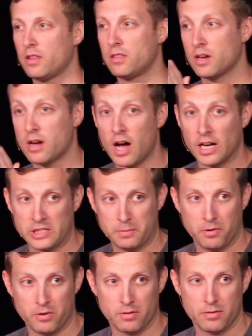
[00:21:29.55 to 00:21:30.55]
the
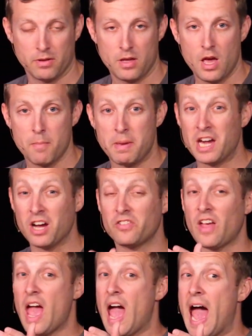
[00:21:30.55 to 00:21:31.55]
gospel.
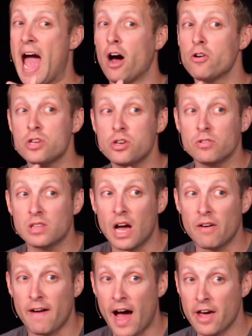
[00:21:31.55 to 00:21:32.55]
Because how you
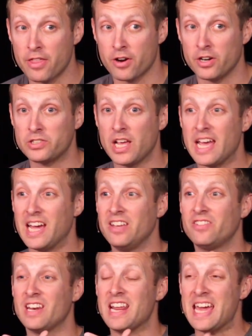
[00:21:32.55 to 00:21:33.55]
love others
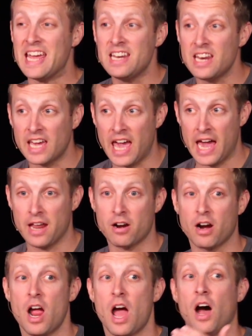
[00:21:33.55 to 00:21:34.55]
is an
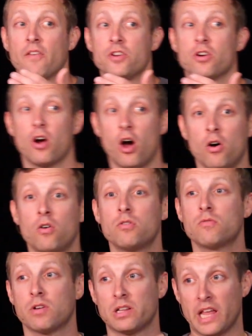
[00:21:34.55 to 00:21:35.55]
indicator of your
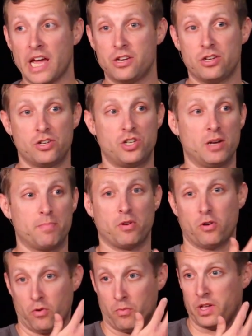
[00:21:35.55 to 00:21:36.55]
own
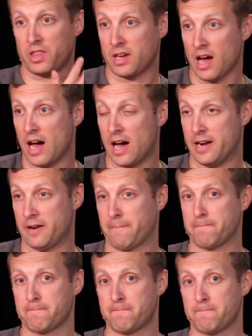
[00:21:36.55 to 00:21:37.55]
relationship with God.
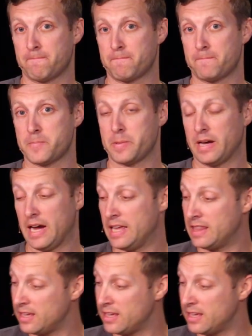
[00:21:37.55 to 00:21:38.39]
And